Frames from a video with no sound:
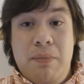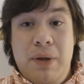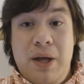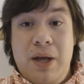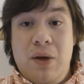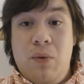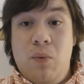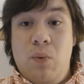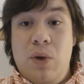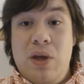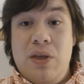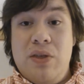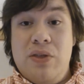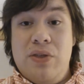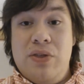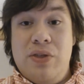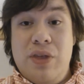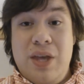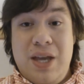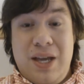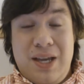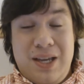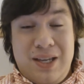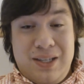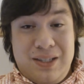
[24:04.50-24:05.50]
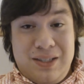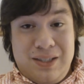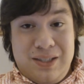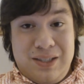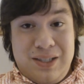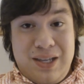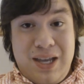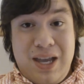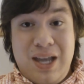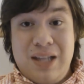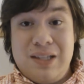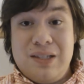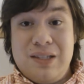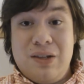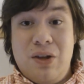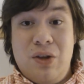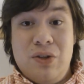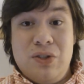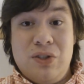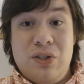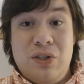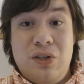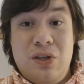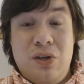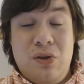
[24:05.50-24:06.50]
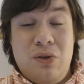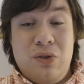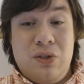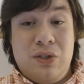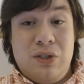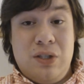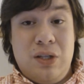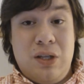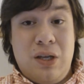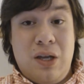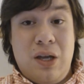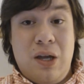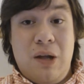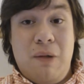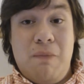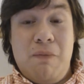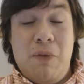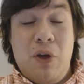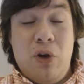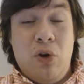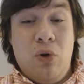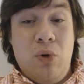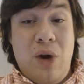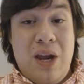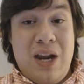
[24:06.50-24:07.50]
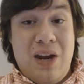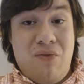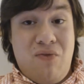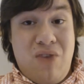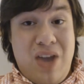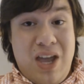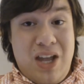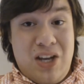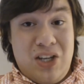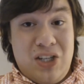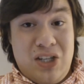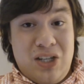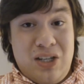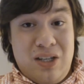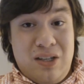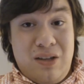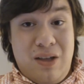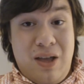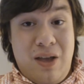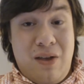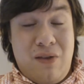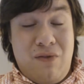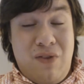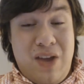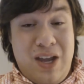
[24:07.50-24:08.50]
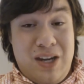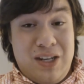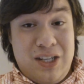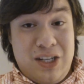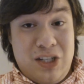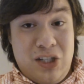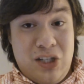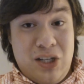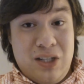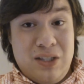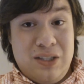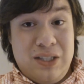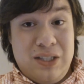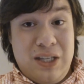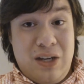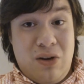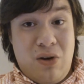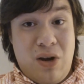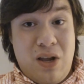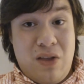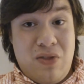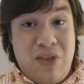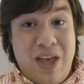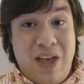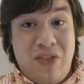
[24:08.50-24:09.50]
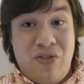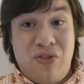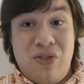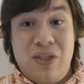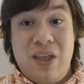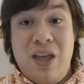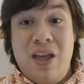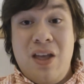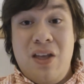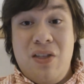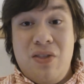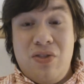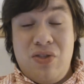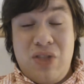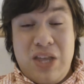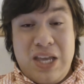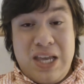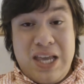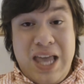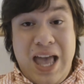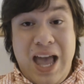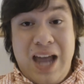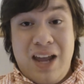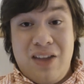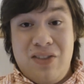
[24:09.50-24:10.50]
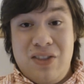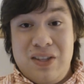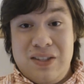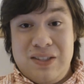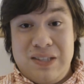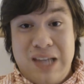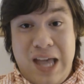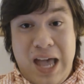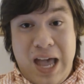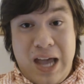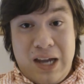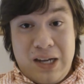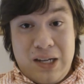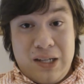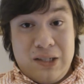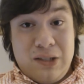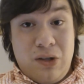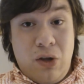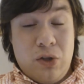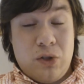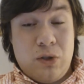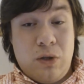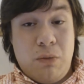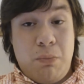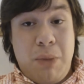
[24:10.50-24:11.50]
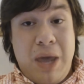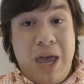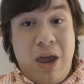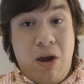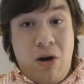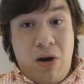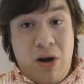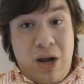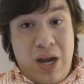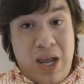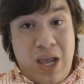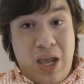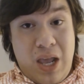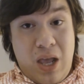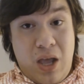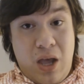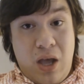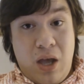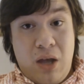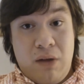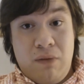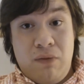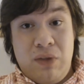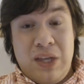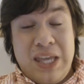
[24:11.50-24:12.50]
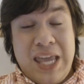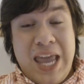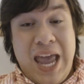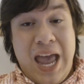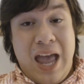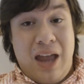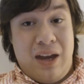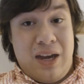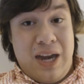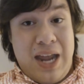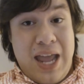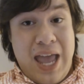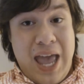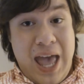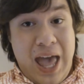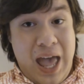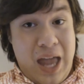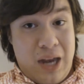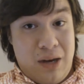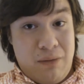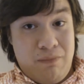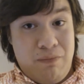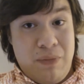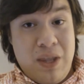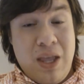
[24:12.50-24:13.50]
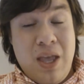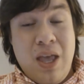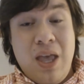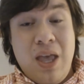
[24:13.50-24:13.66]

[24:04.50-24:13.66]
But with this, it's also used to a great advantage, advantage considering that The Yak and the Sack is also a parody of The Cat in the Hat